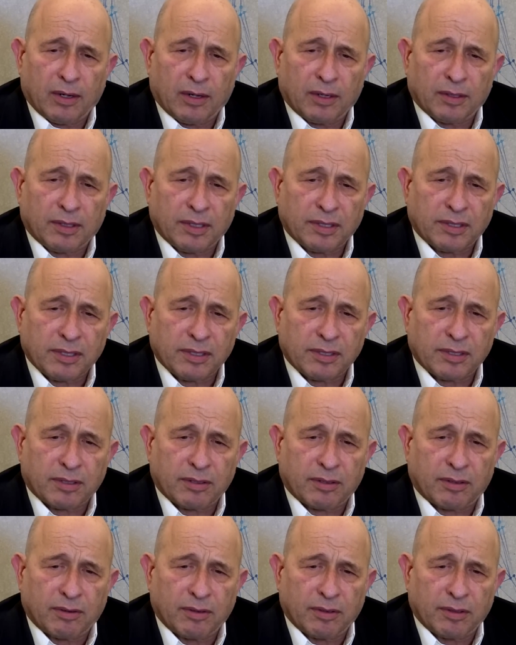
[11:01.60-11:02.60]
This is
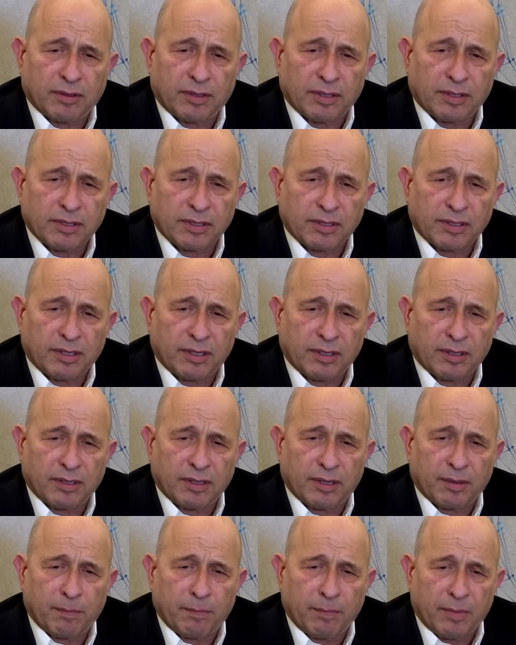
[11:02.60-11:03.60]

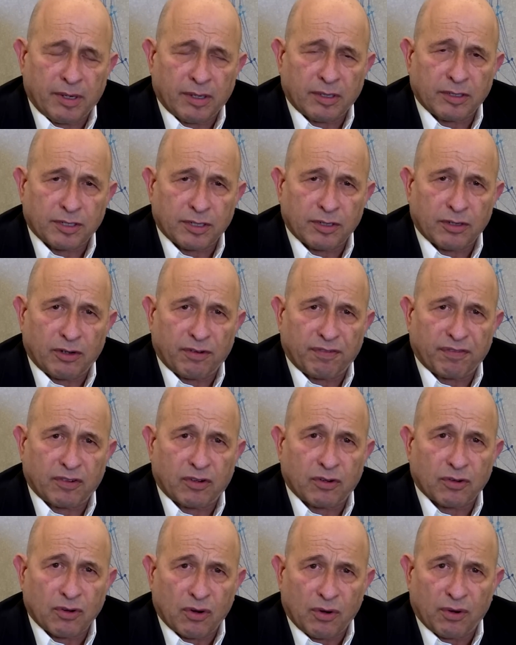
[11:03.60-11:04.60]
a merger of
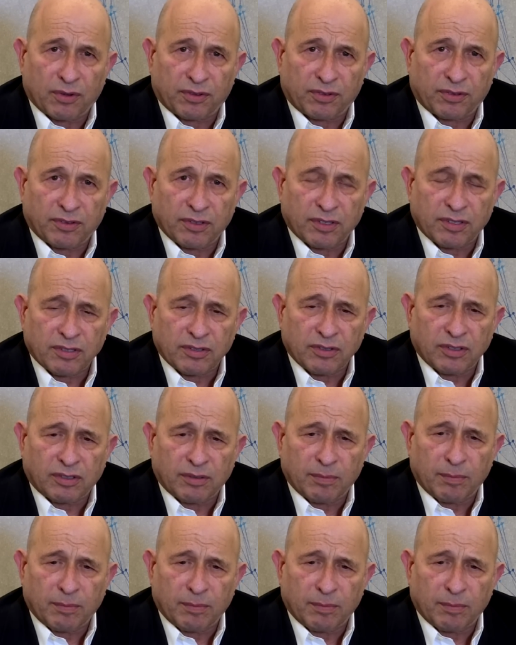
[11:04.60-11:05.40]
growth. This is not a